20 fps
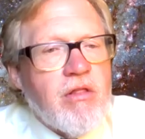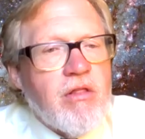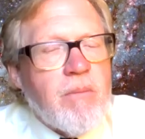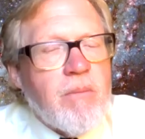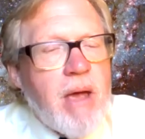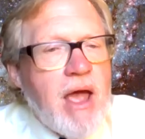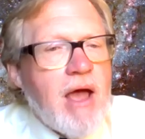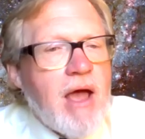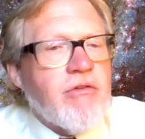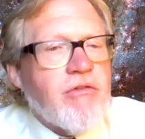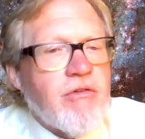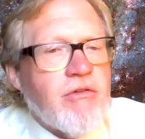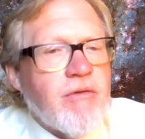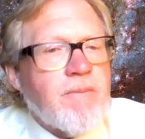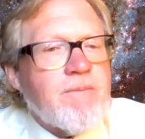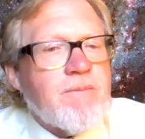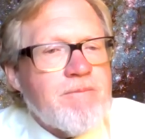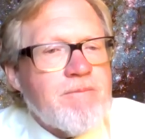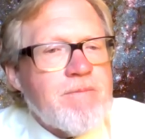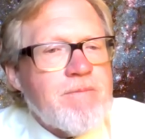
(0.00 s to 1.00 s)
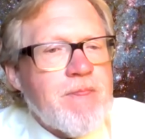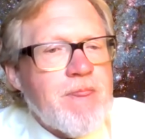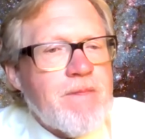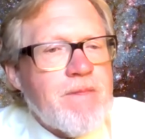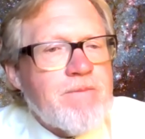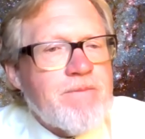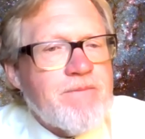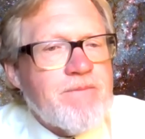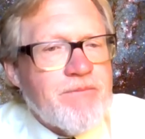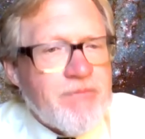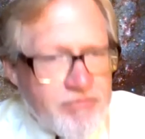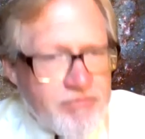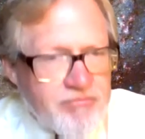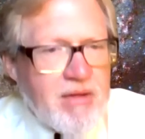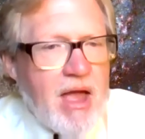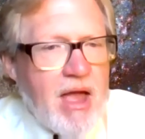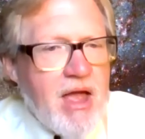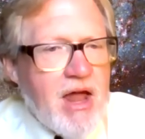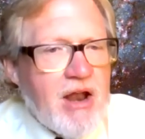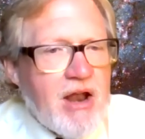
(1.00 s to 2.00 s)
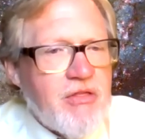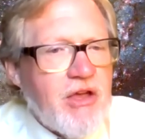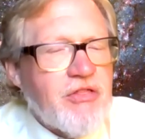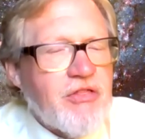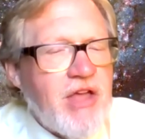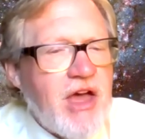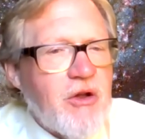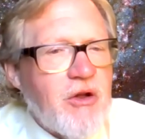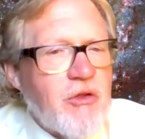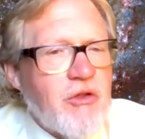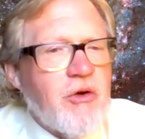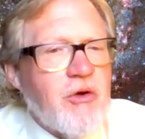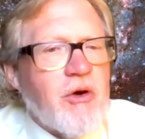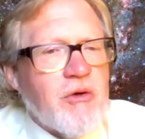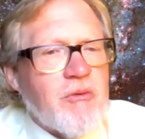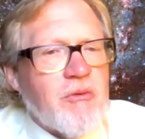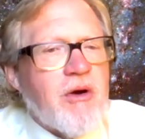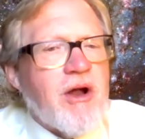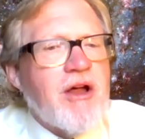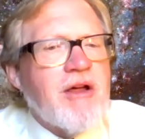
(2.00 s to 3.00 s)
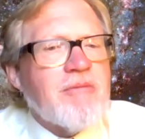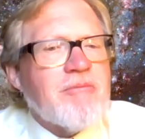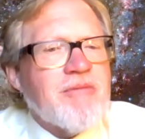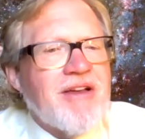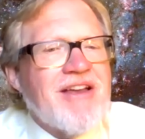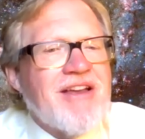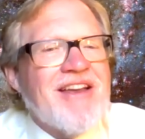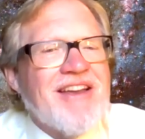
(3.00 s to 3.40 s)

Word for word: the past. And I think that'll do it, right?